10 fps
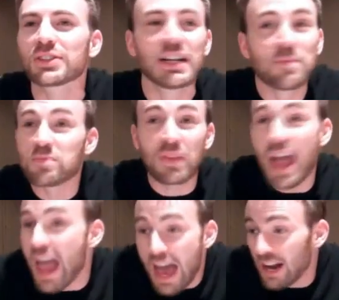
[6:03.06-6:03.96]
they're not going to
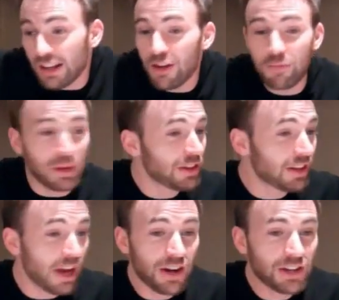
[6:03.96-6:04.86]
do bad and i love being the
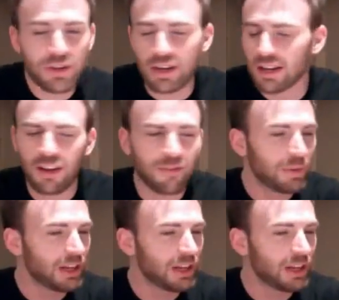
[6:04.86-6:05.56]
character and i love